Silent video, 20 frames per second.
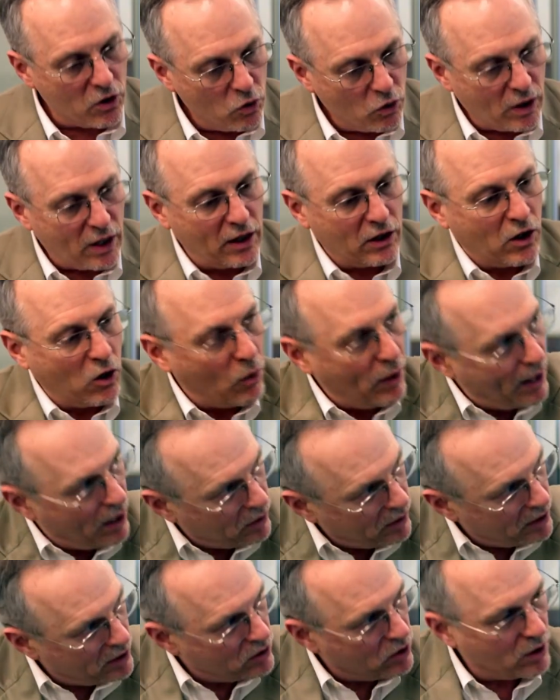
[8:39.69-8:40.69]
you can go
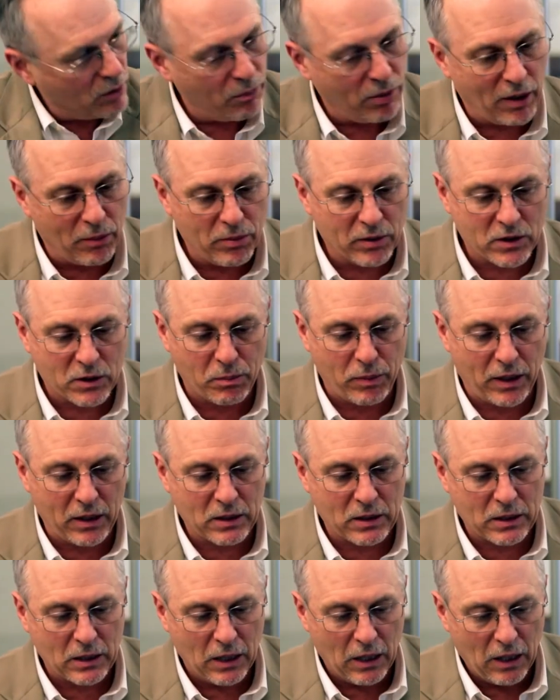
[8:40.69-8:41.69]
out into the public
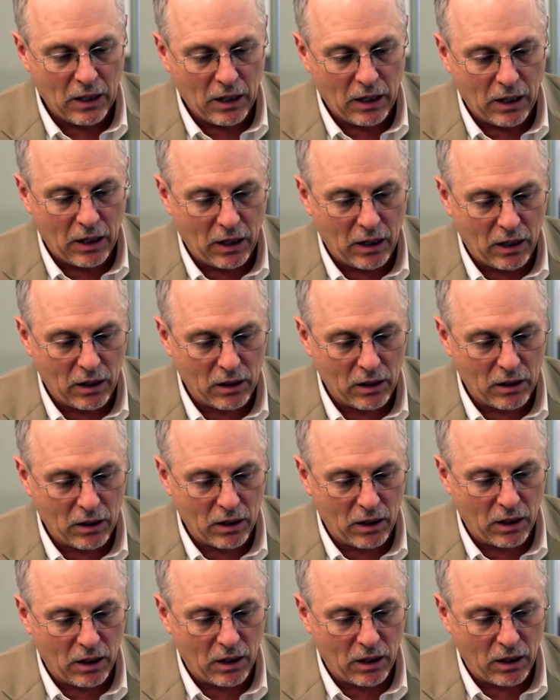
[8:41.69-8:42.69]
space uh, uh,
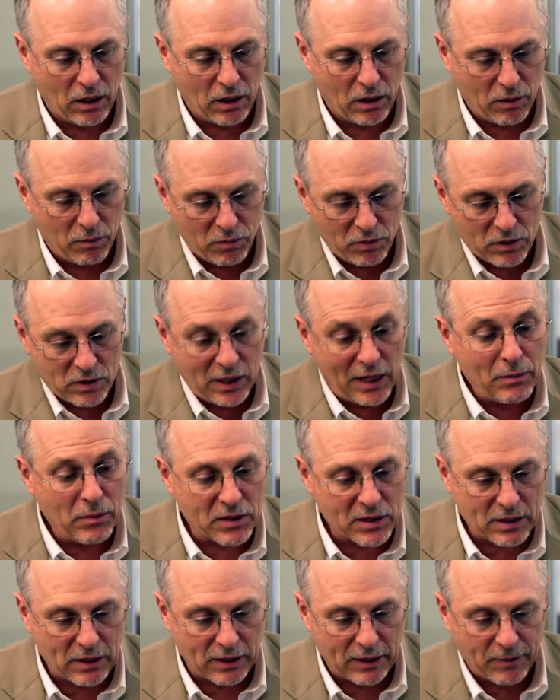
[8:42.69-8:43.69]

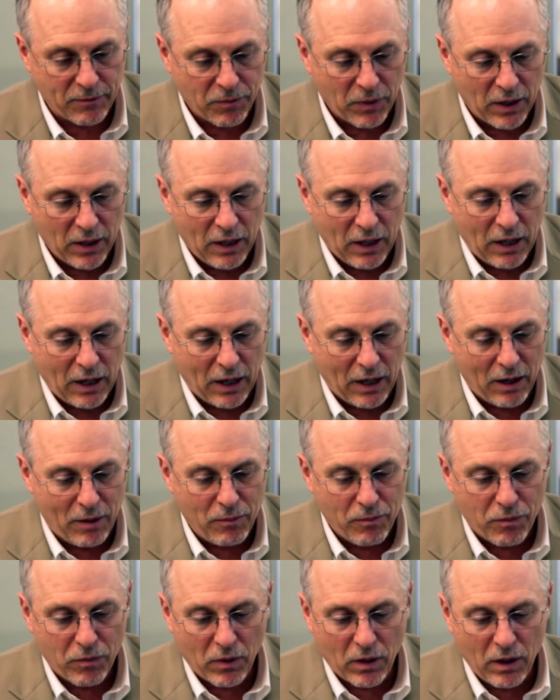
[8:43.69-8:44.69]
seamlessly.
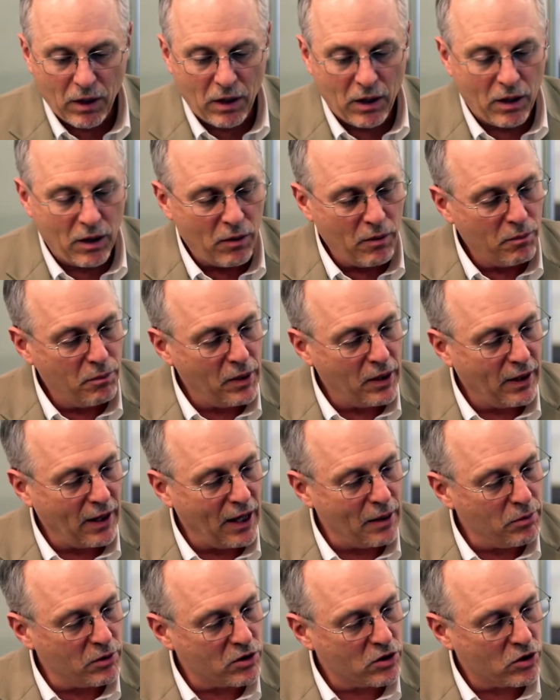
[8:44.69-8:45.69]
Um, being
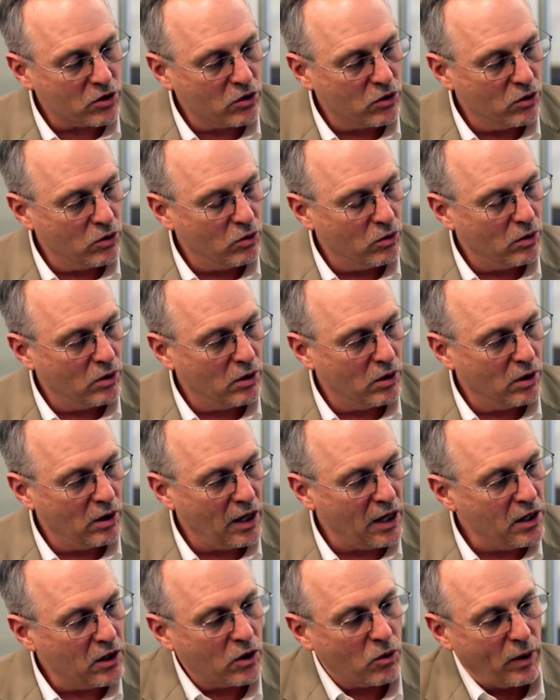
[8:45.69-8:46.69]
able to
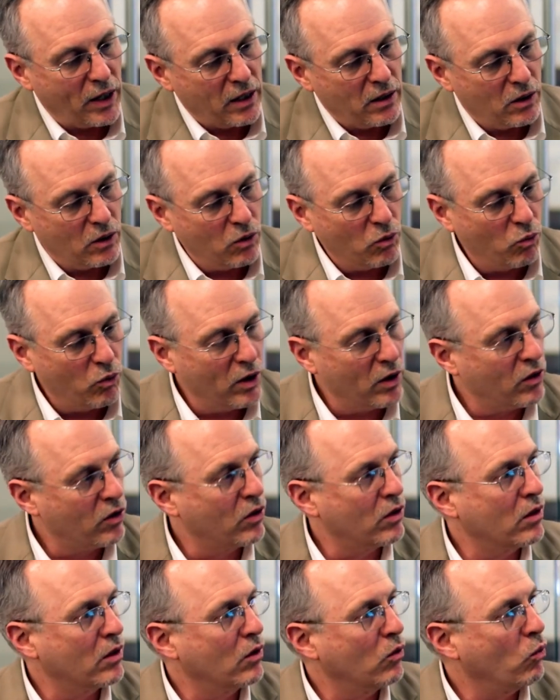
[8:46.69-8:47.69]
integrate with
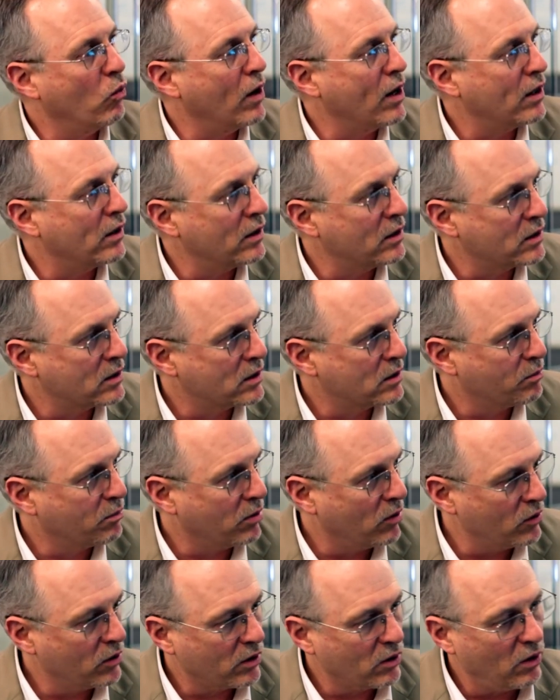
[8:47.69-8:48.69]
wireless
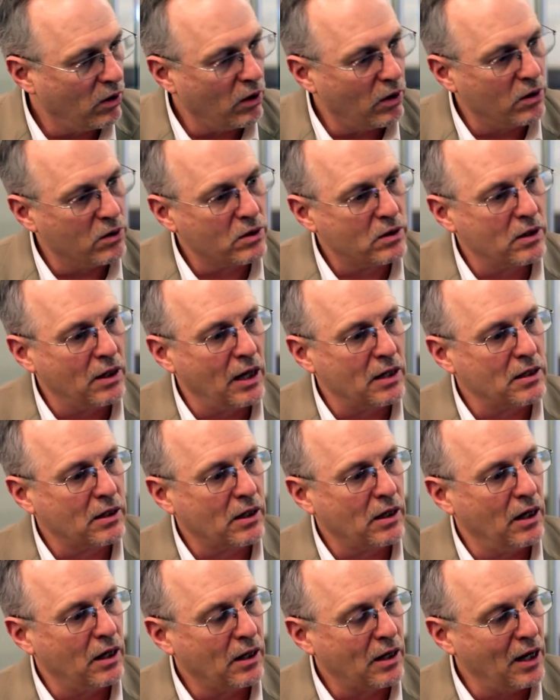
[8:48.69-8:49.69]
protocols as a
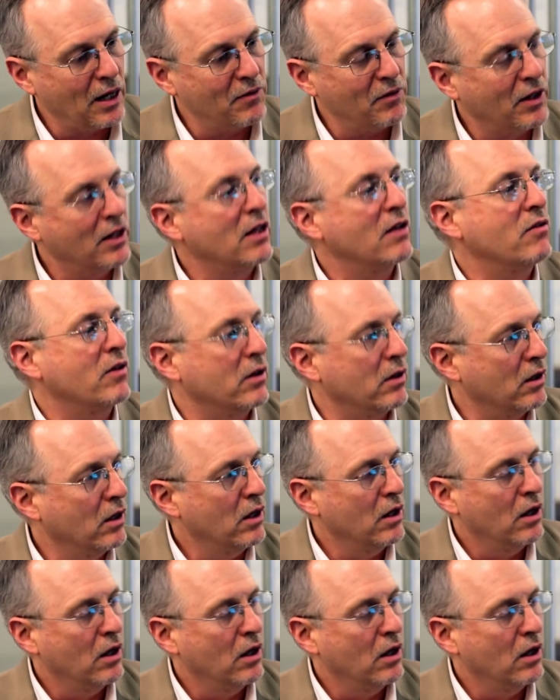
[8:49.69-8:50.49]
kind of a given.